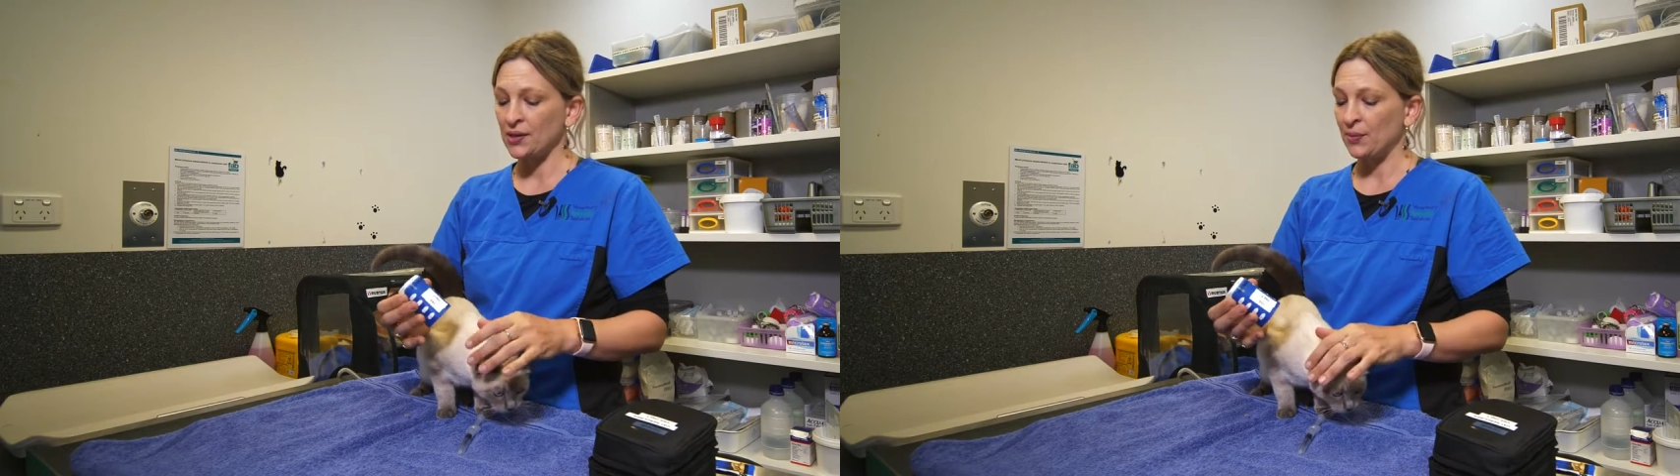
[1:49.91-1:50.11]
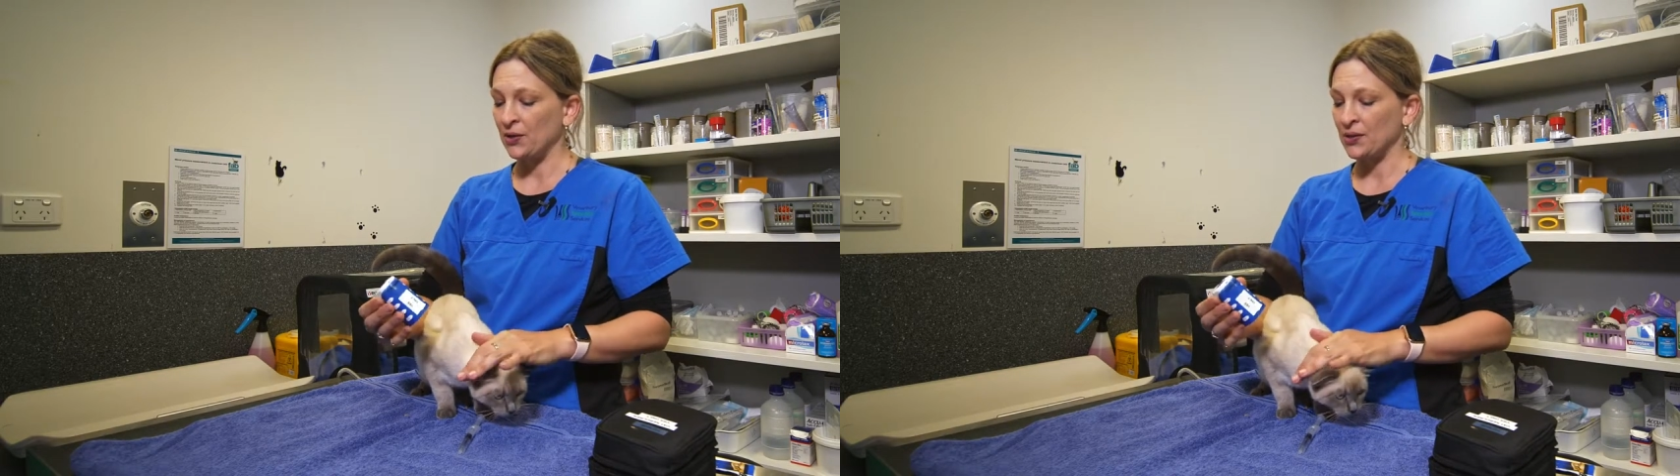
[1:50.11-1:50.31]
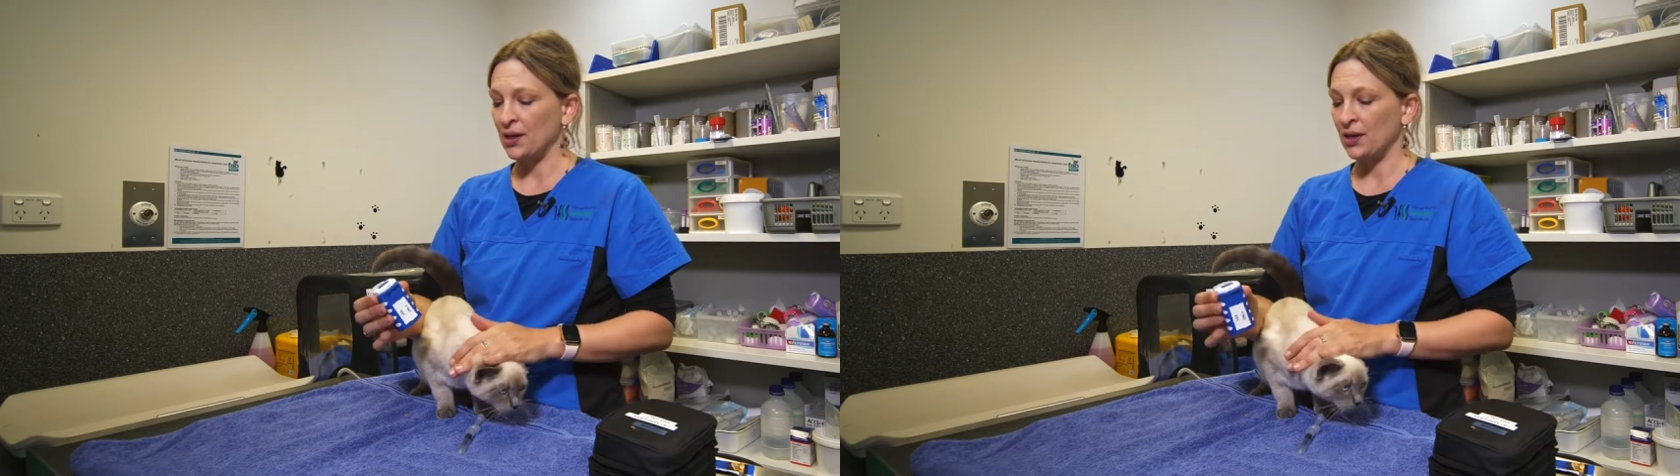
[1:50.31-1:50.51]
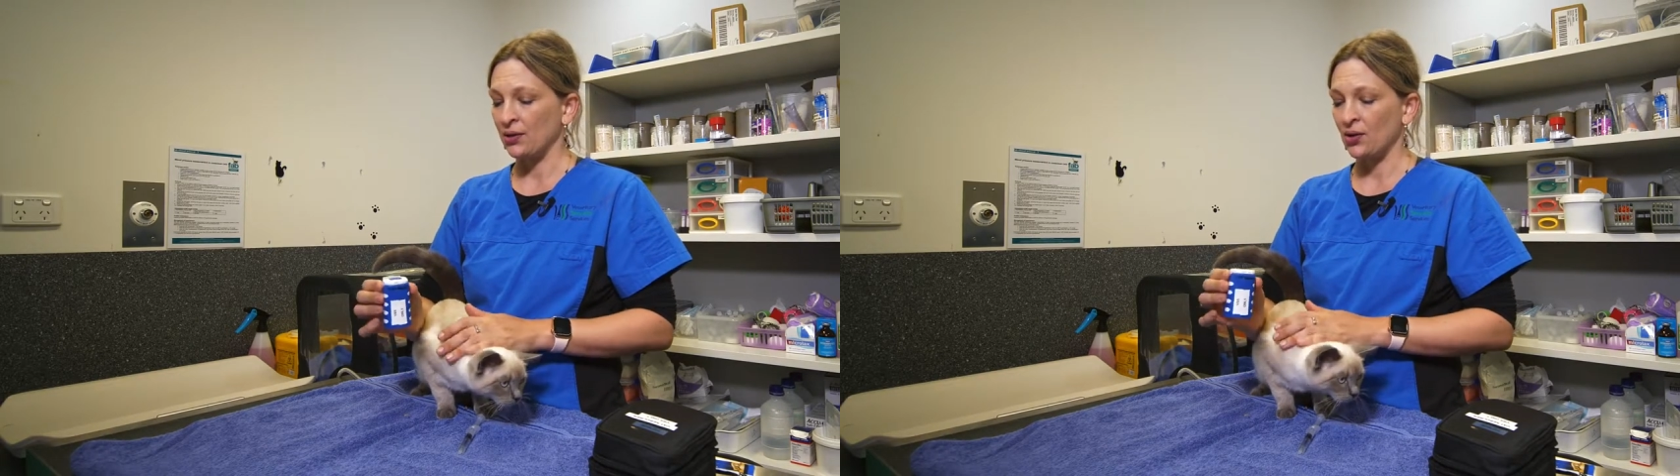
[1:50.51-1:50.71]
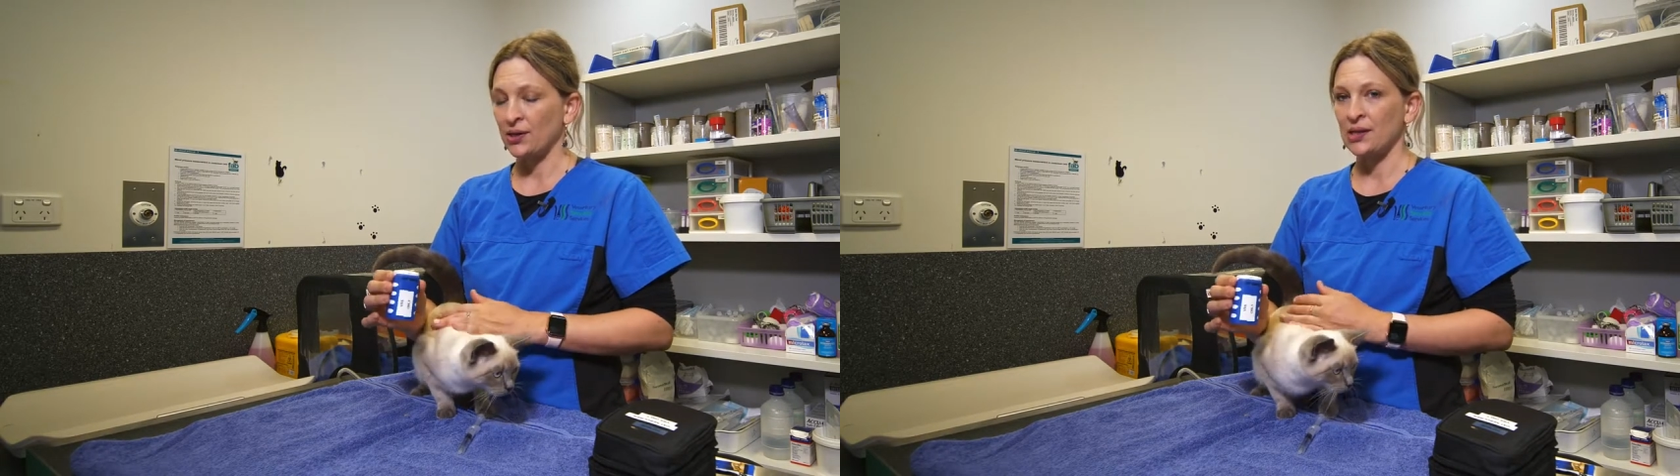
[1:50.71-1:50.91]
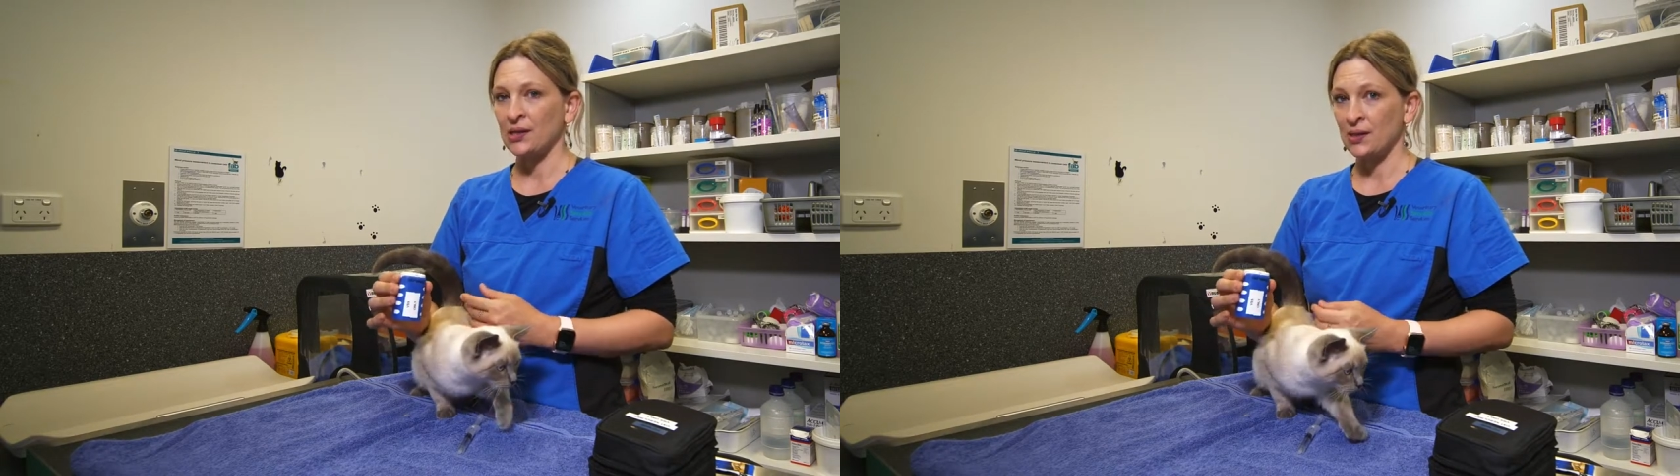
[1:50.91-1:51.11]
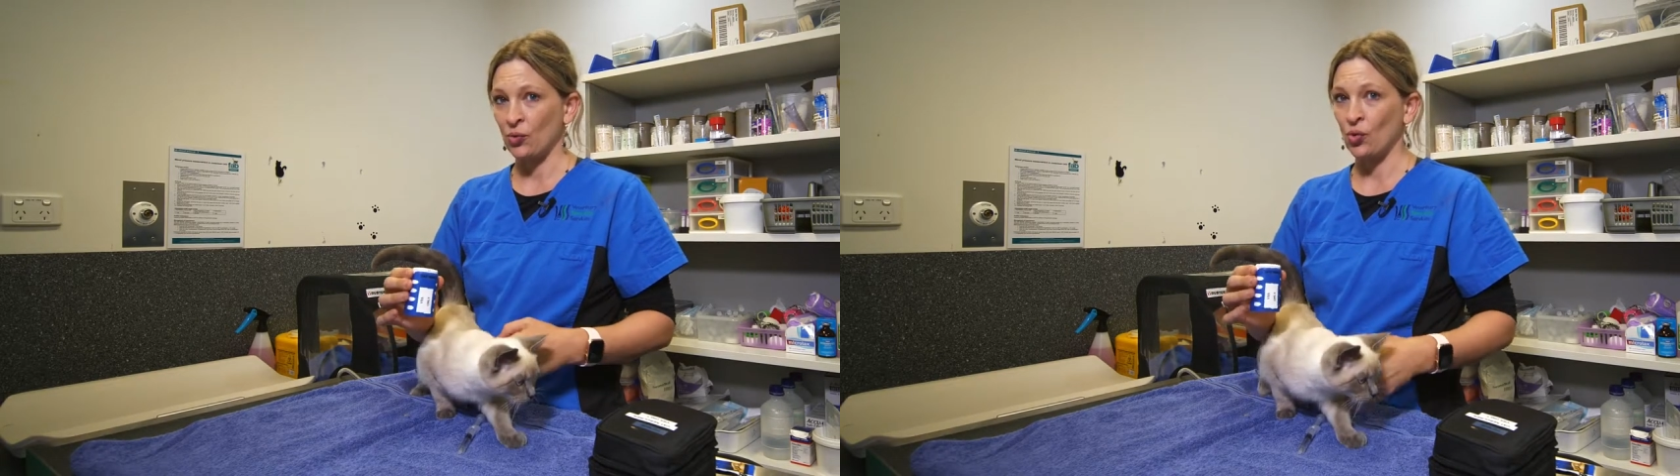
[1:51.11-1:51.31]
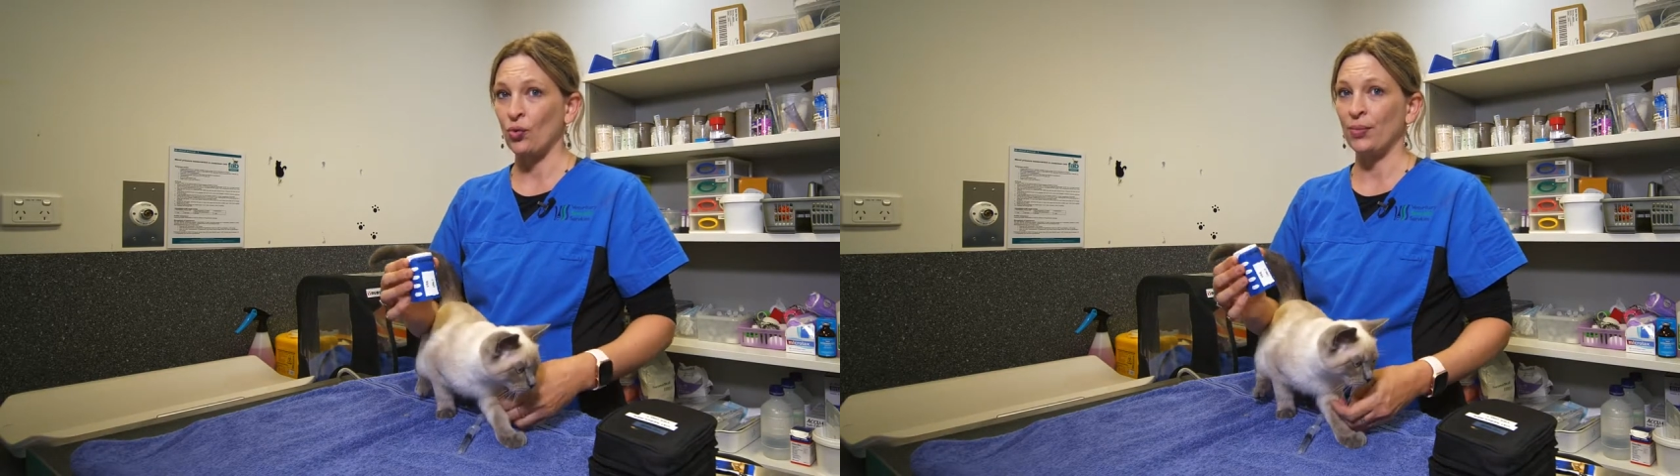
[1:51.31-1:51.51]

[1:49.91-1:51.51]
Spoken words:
because they're nice and small,